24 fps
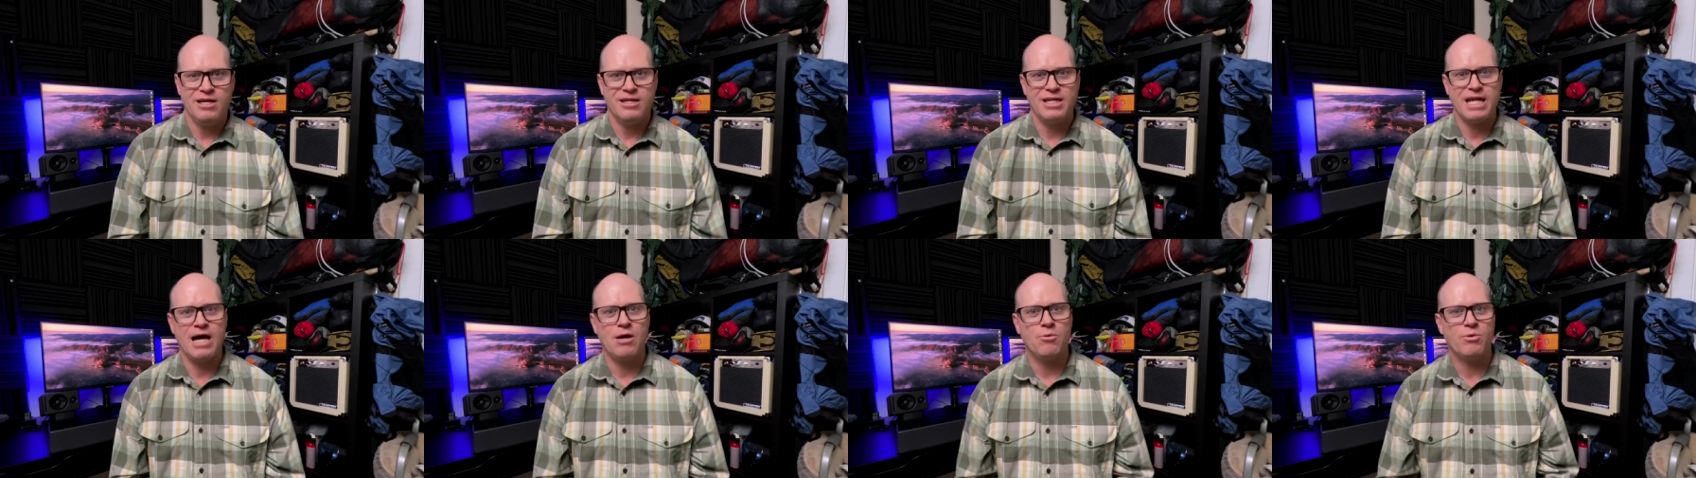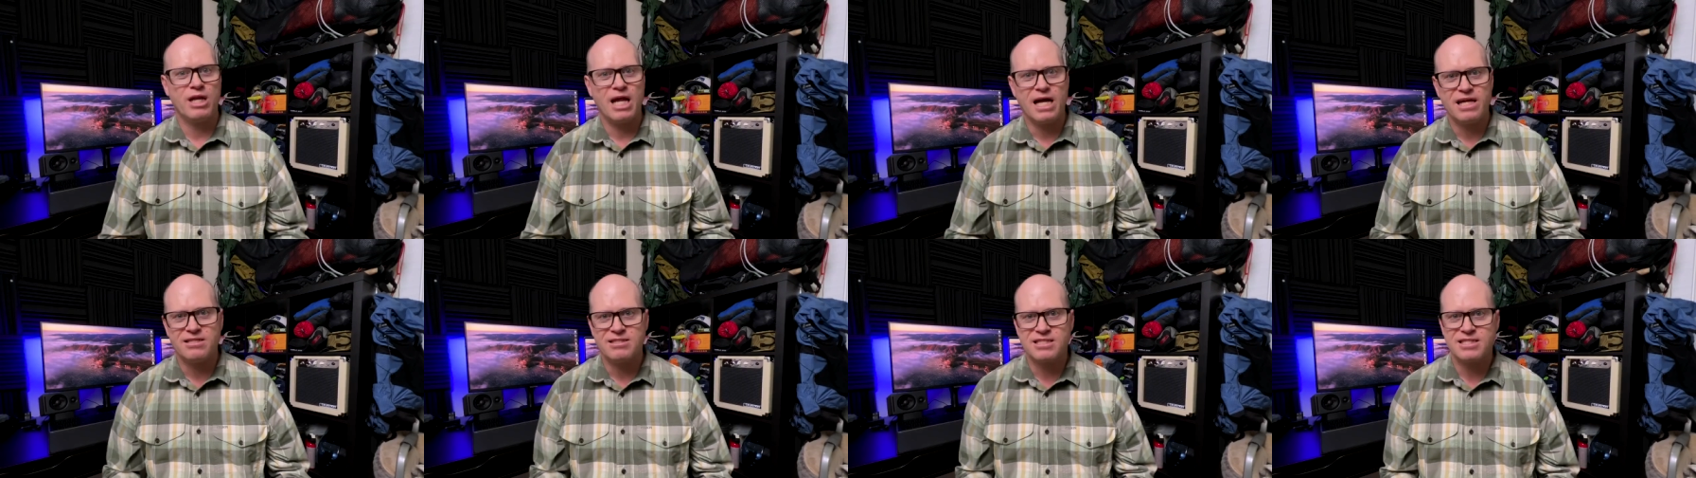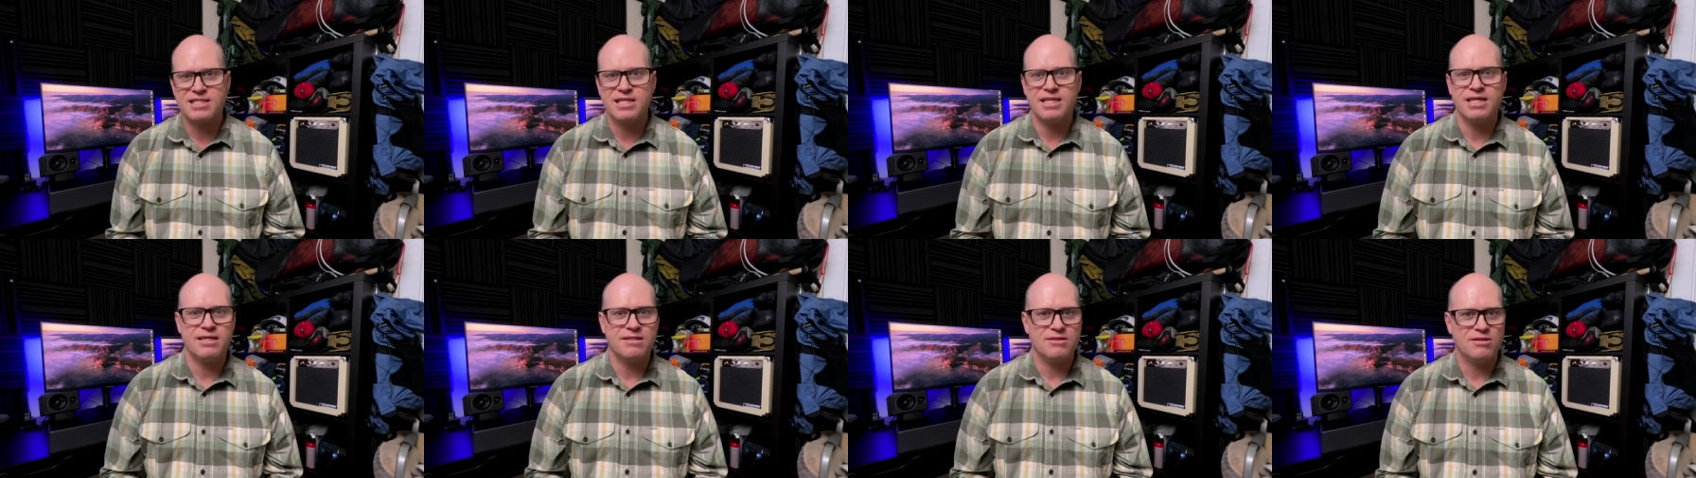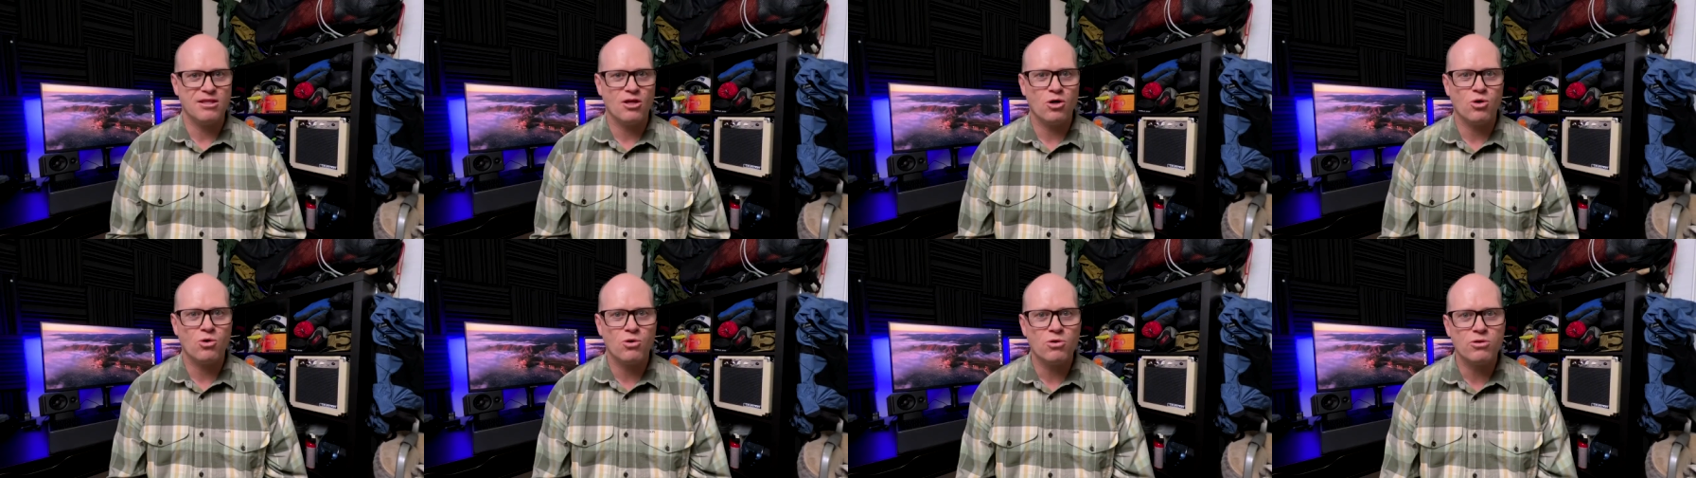Now, when I sit in
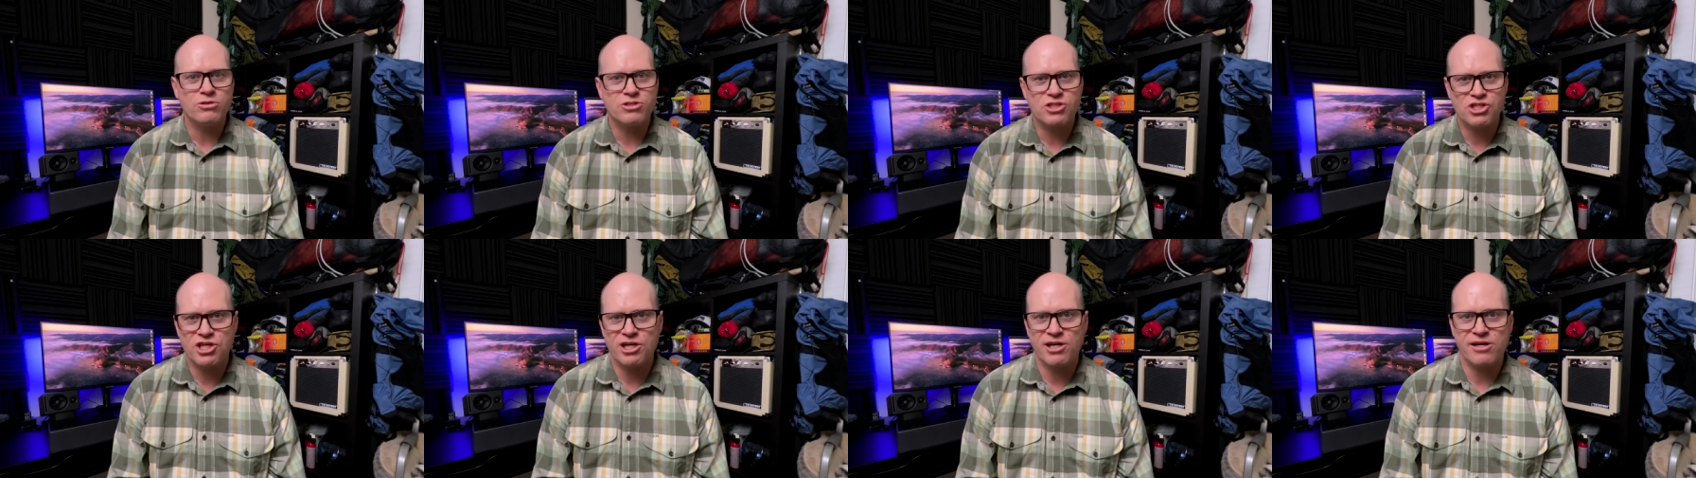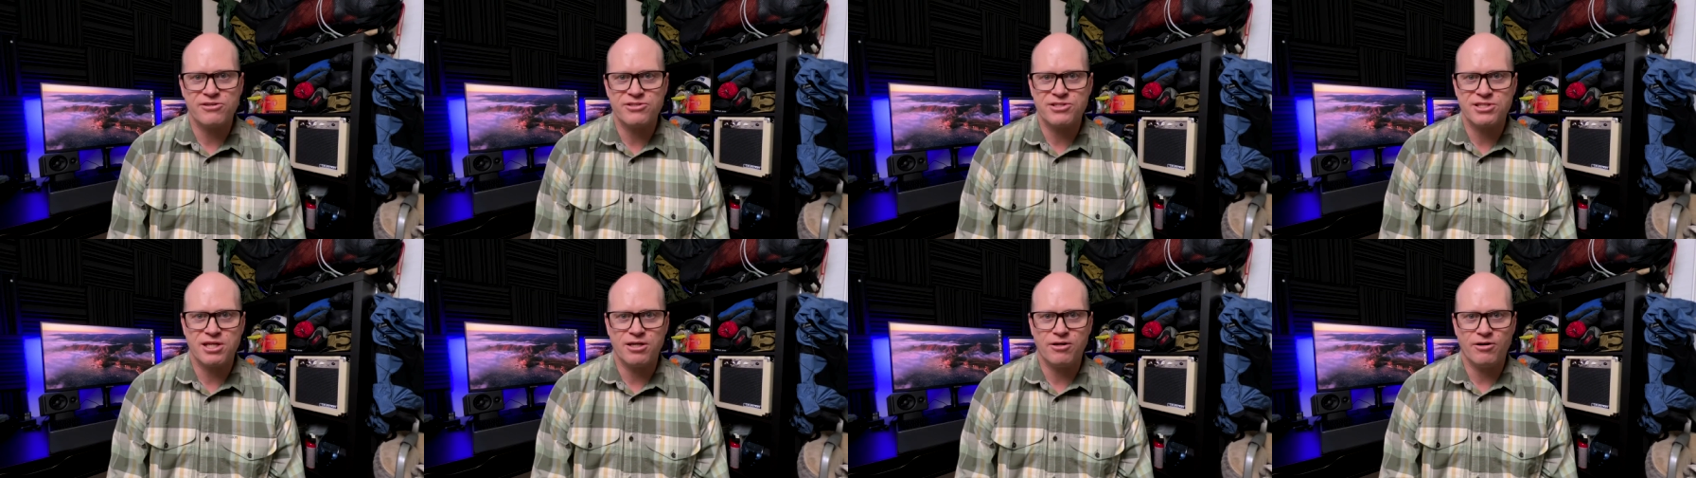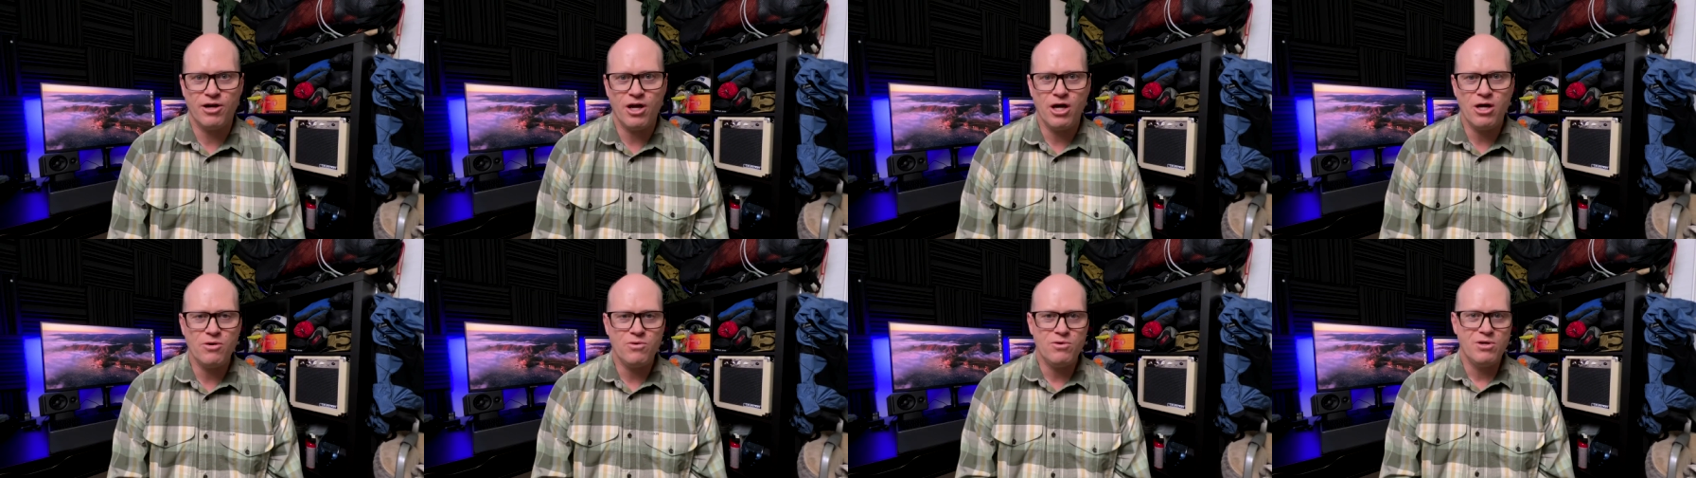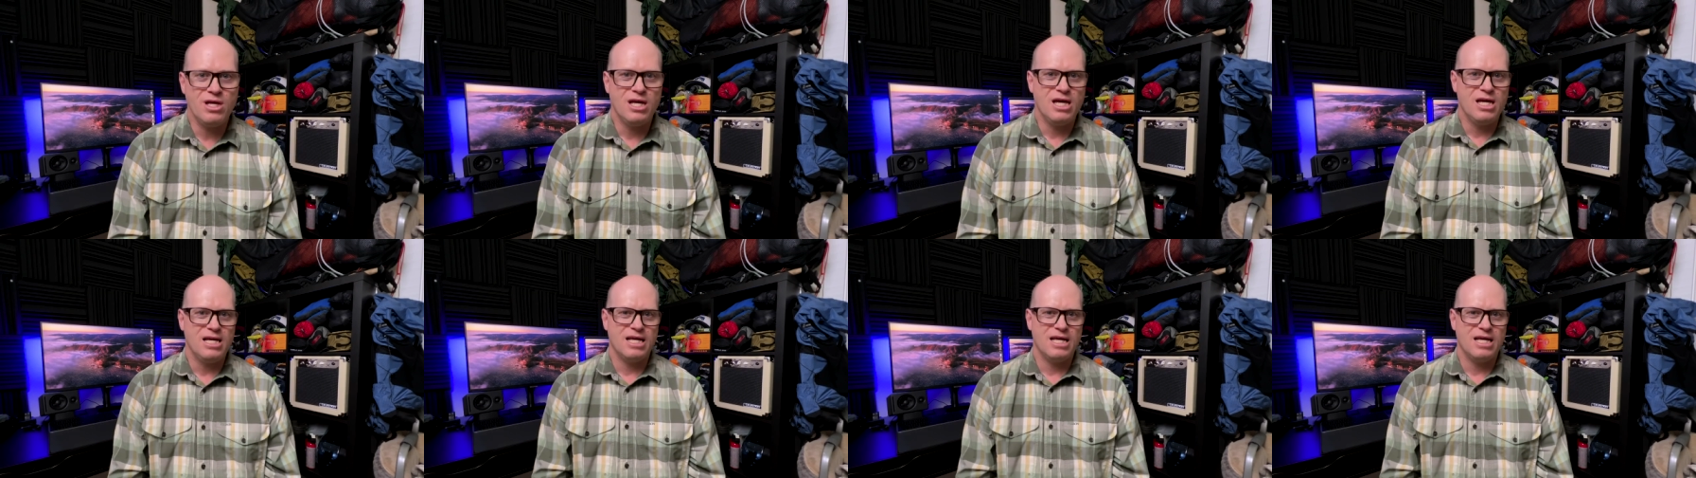the old Chair Zero,